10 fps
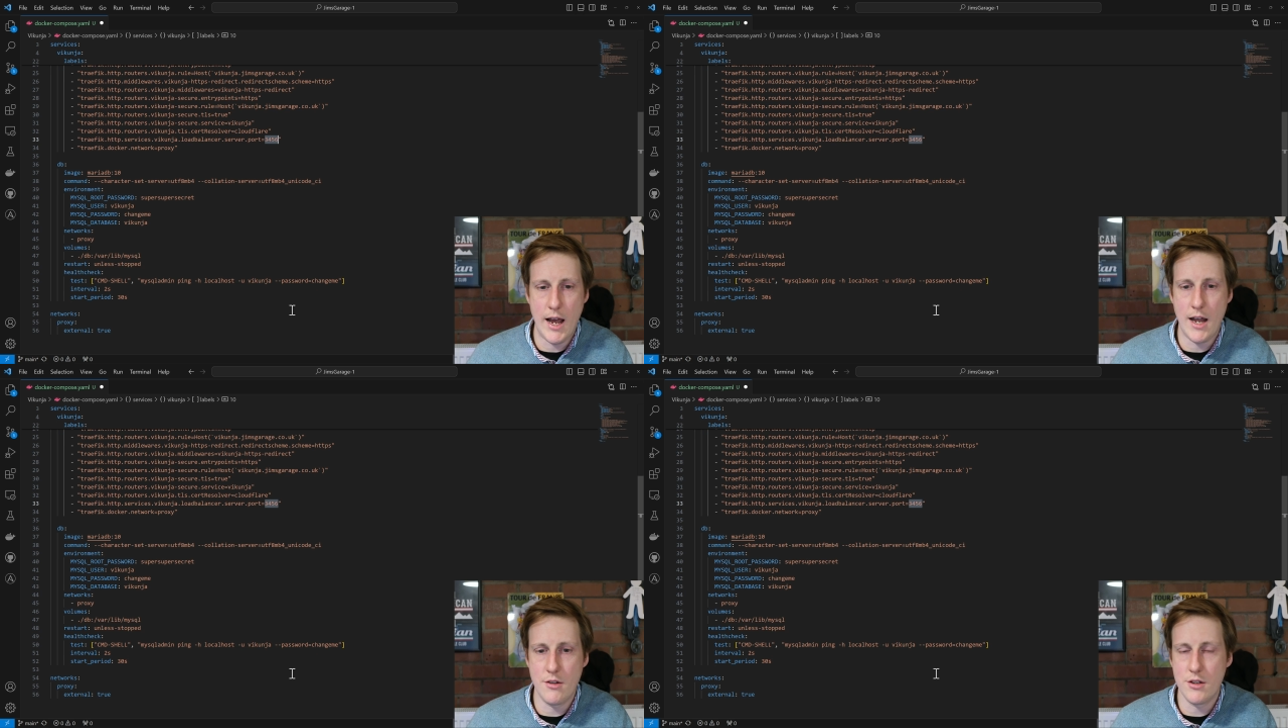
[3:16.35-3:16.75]

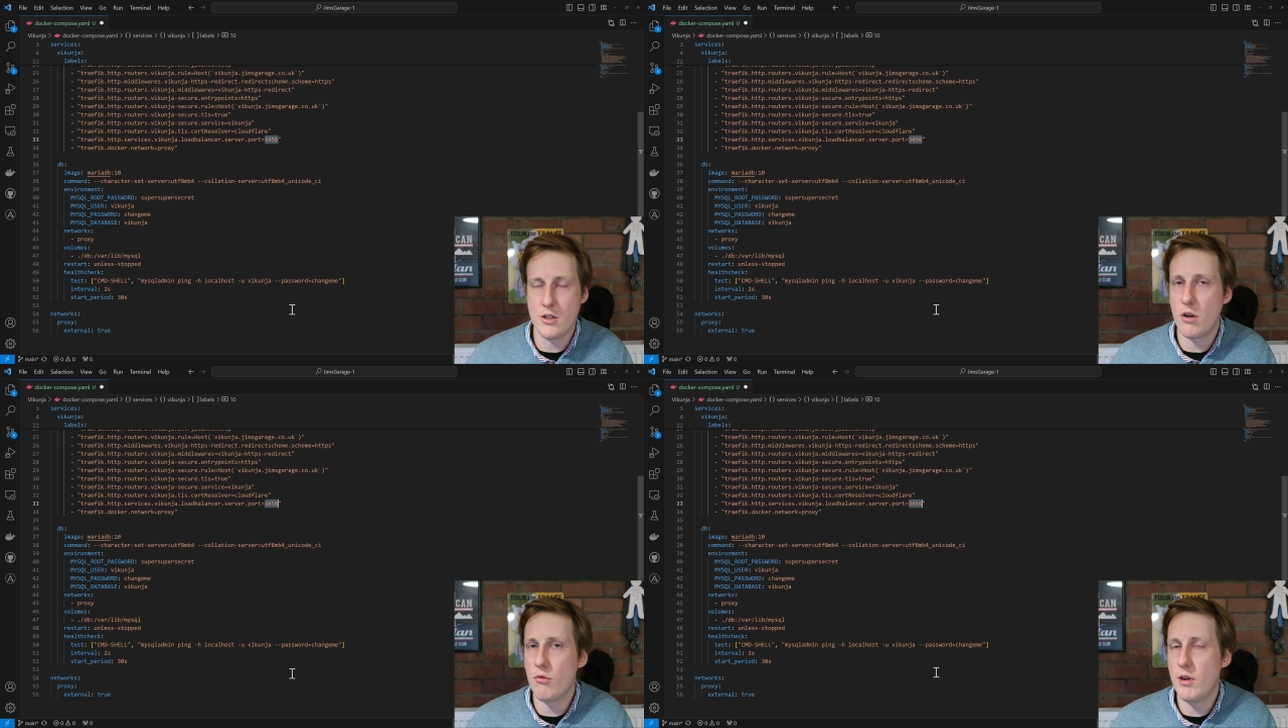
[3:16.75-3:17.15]
and
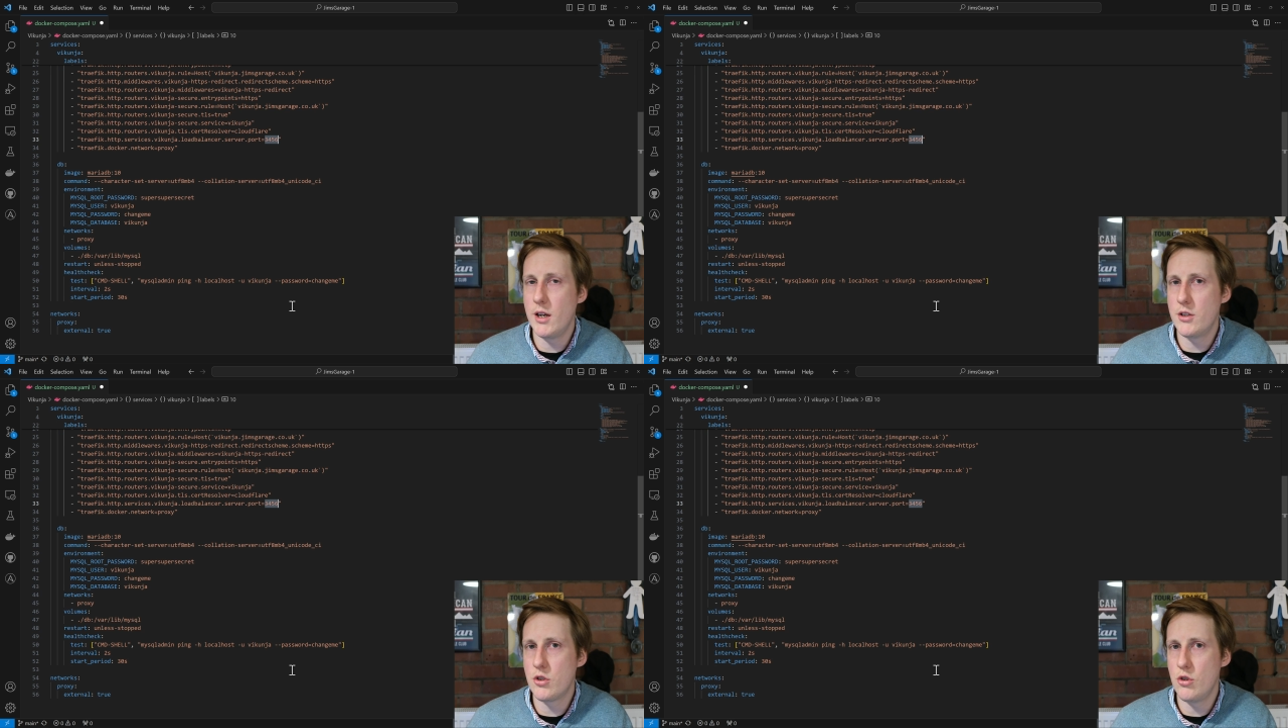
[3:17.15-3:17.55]
there's not
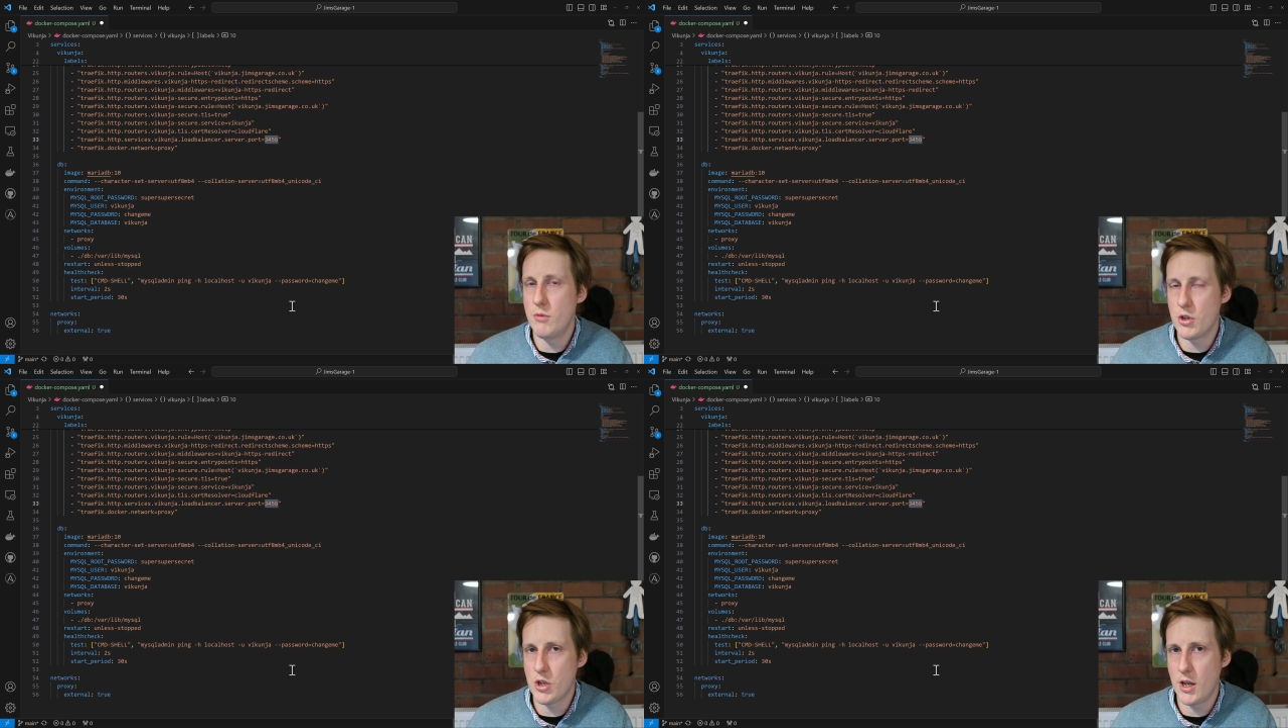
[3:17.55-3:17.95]
really
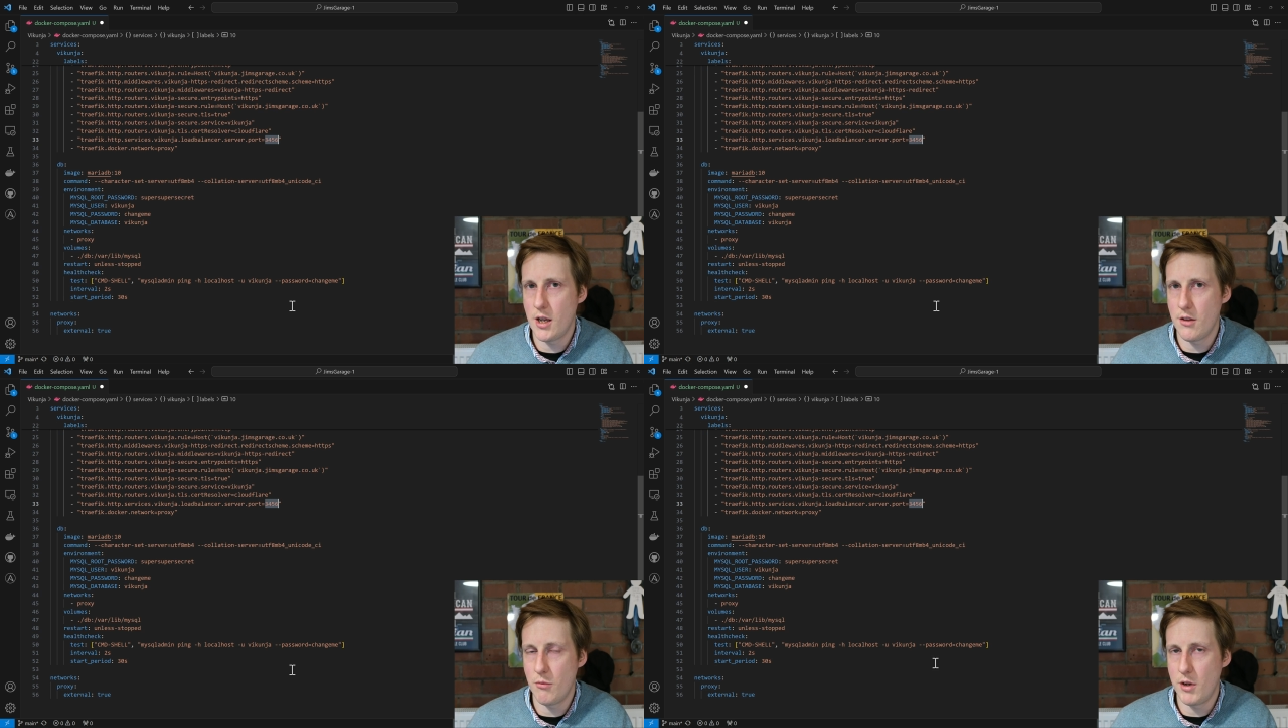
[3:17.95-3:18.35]
too much
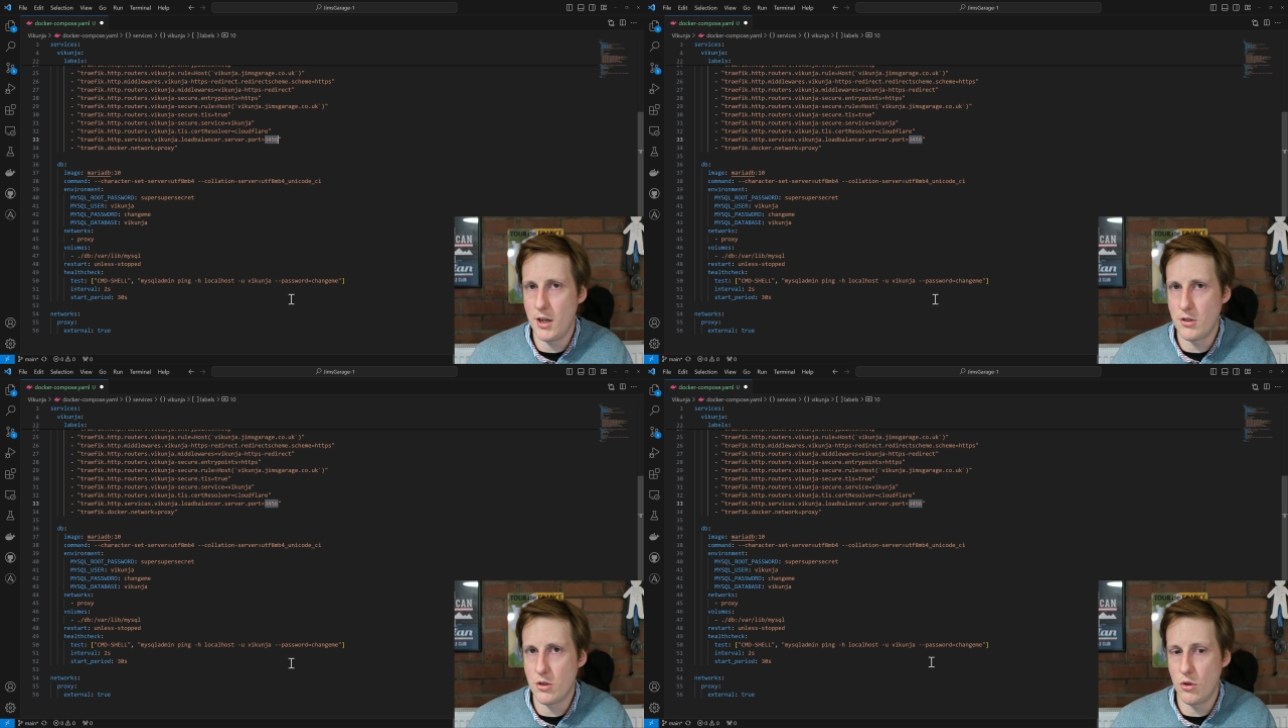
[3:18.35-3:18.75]
here that we
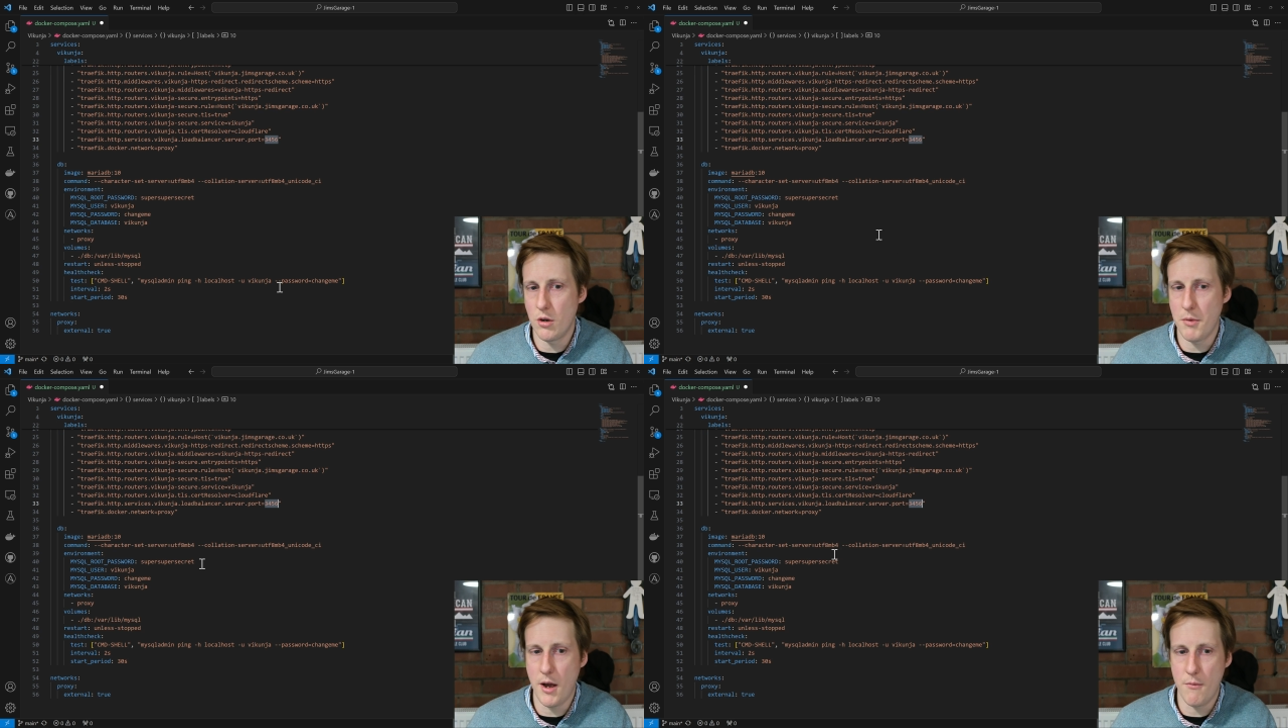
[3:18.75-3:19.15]
need to
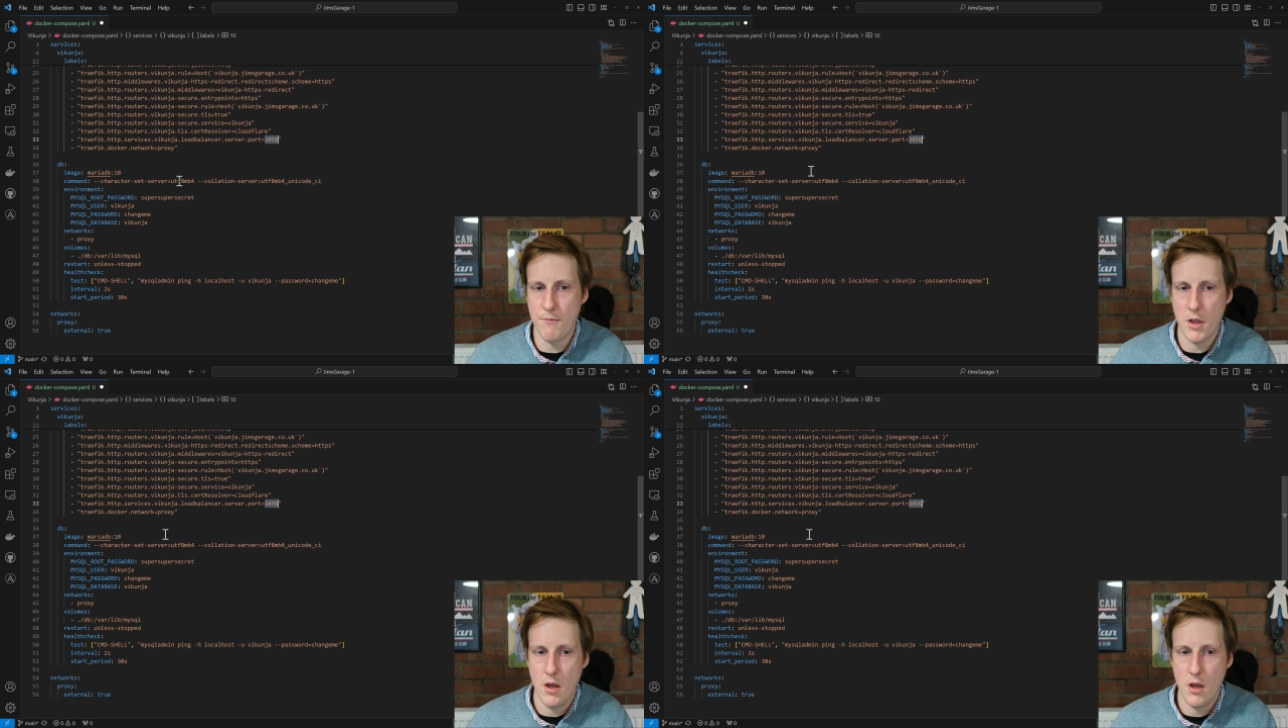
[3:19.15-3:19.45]
talk about.